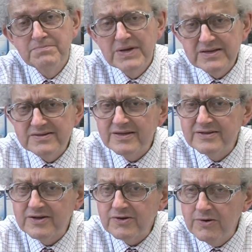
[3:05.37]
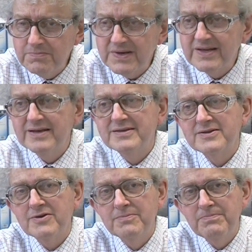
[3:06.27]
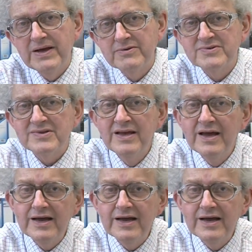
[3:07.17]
Because these are complicated compounds,